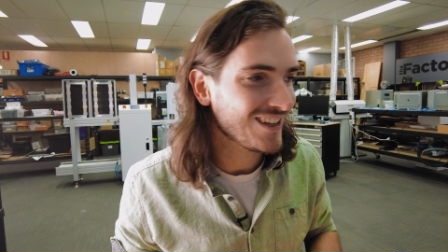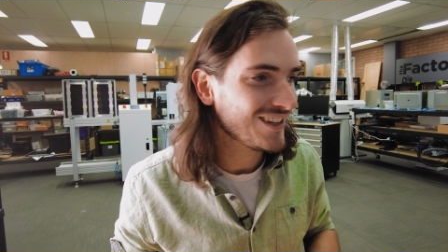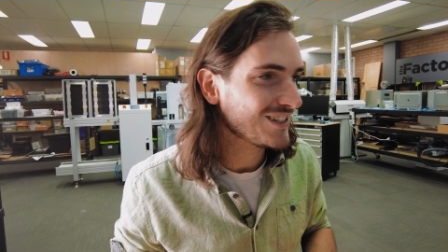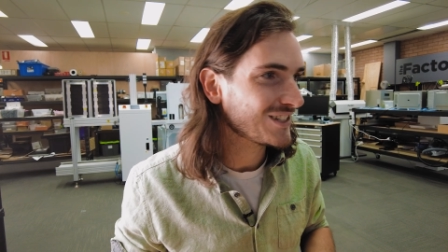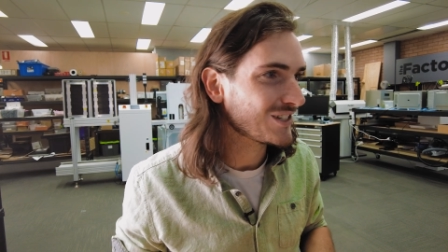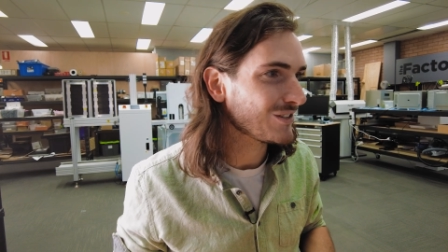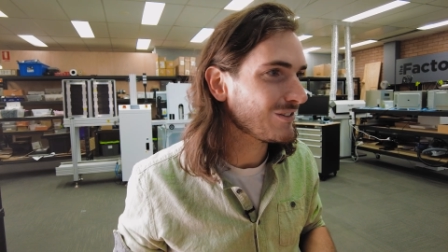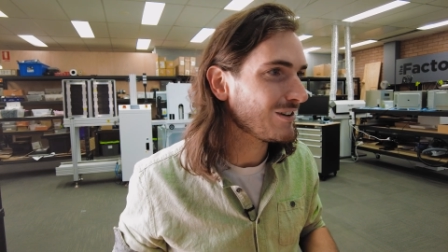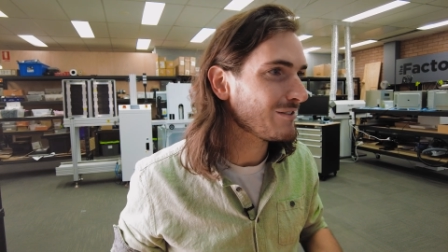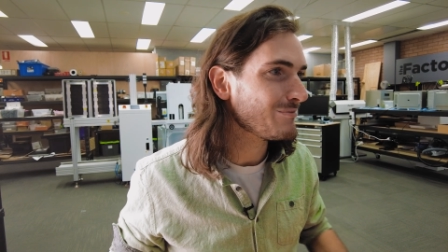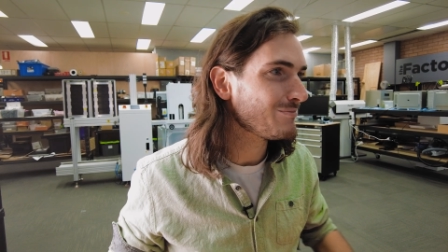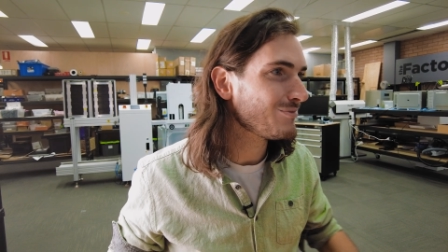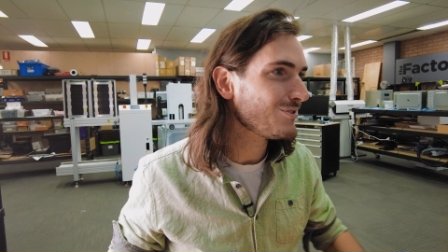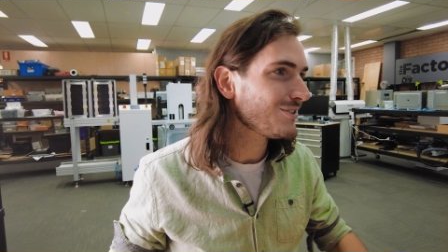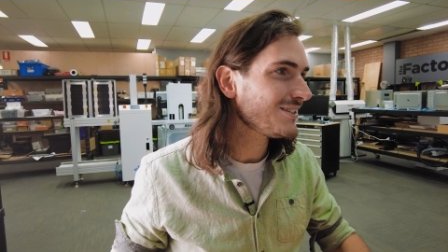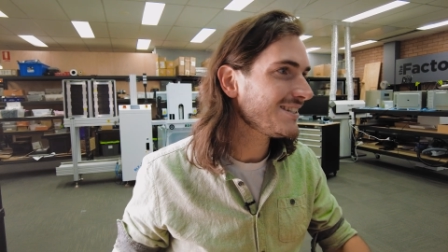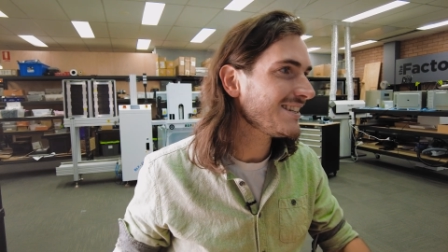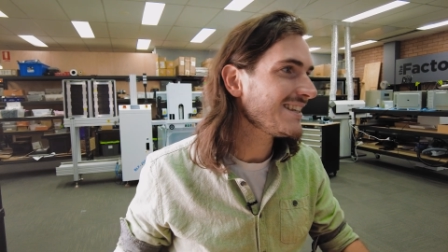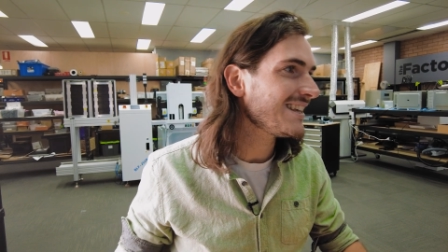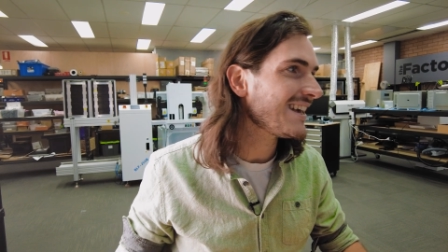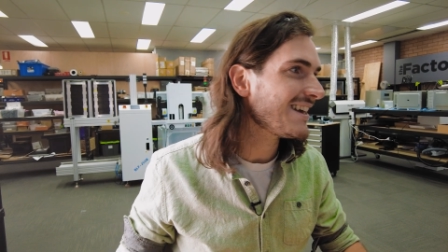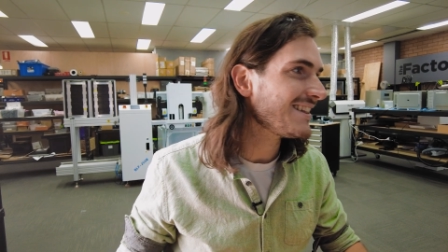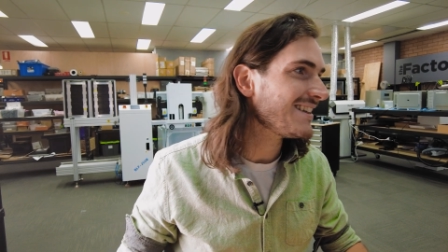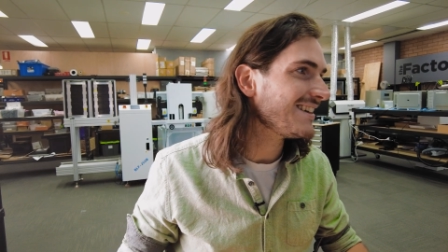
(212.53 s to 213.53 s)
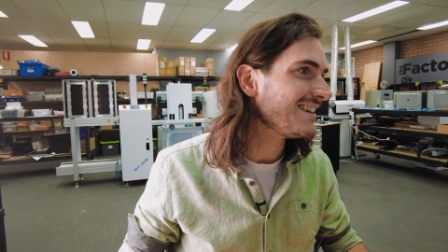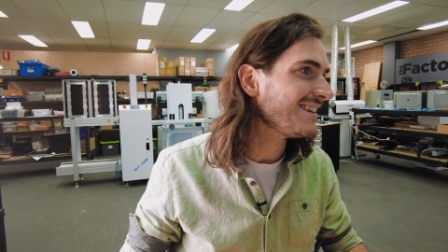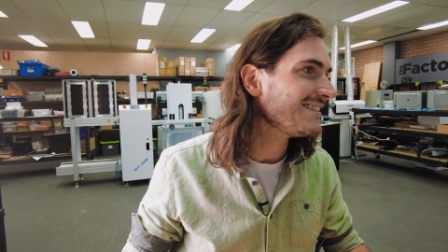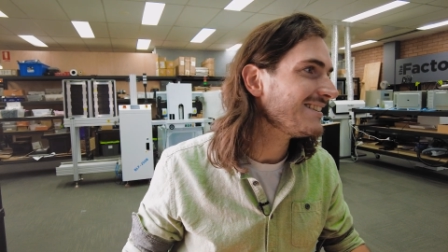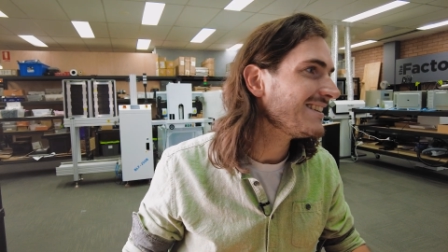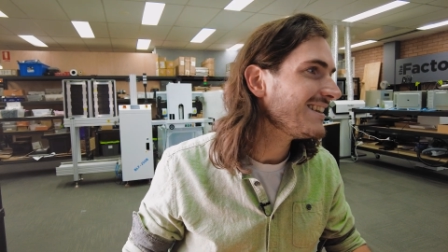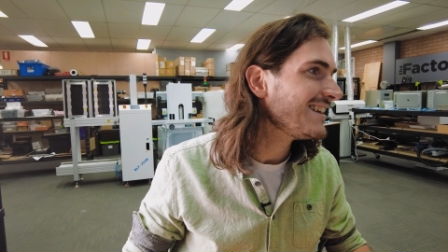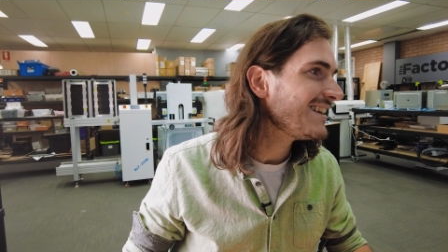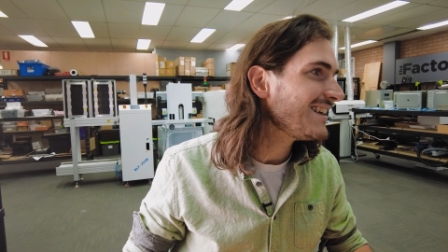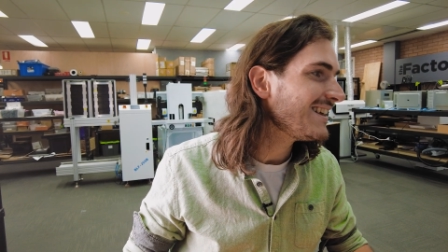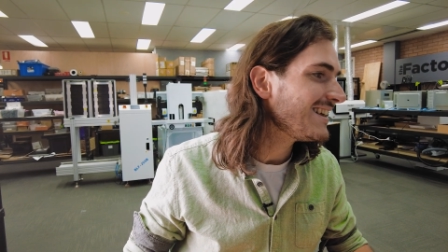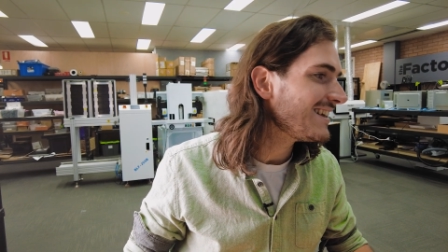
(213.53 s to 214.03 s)
So I've put
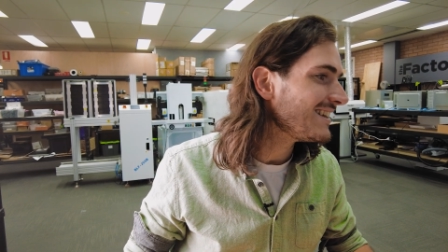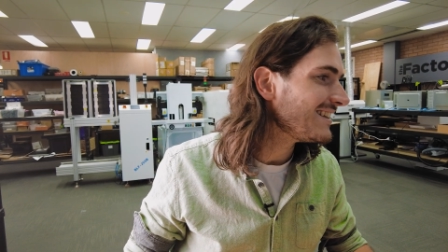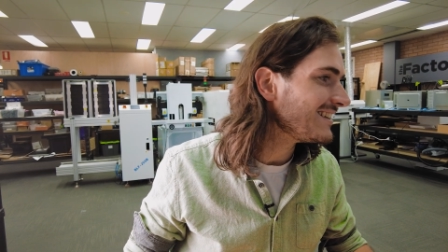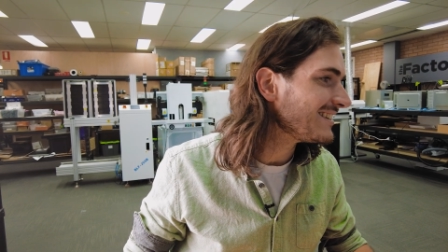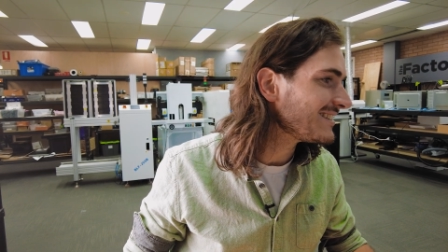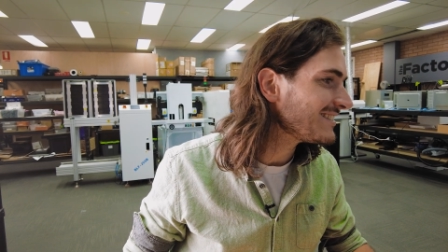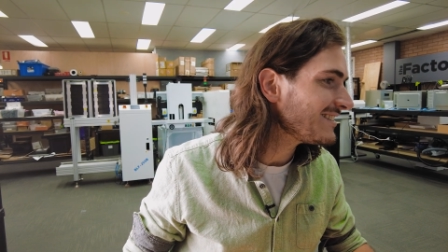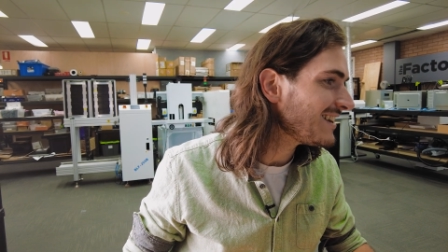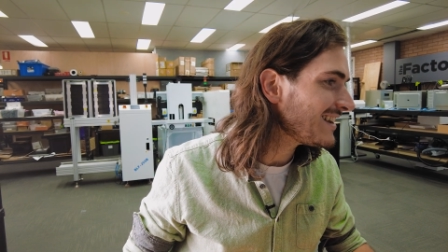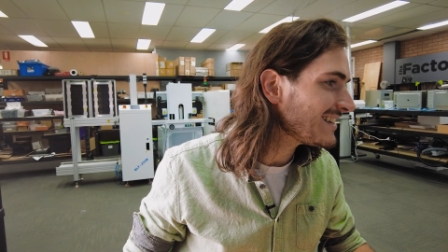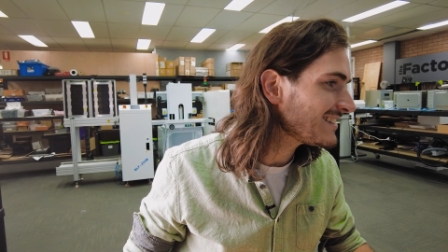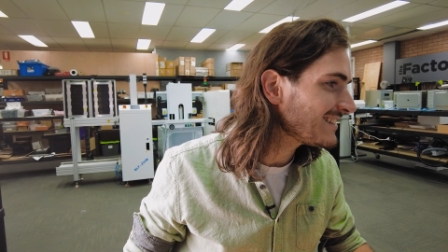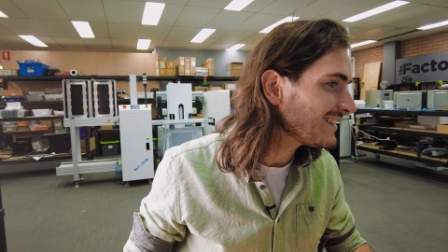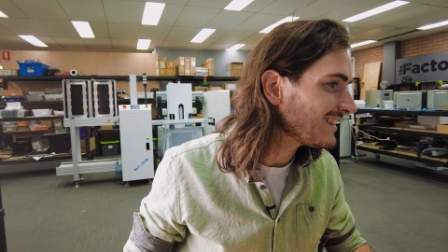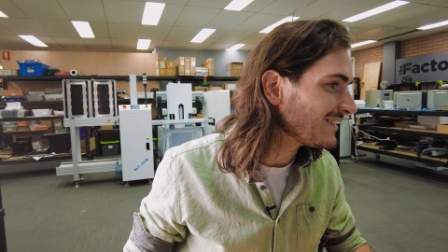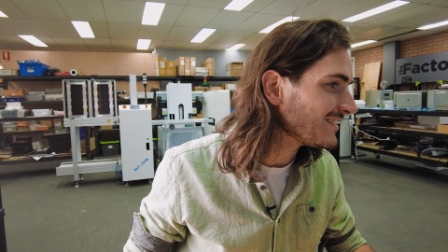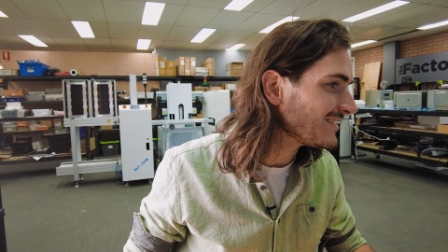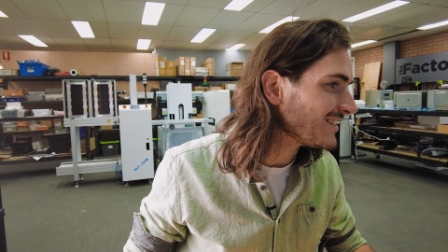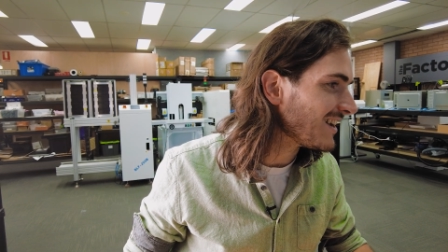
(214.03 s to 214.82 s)
together this nice little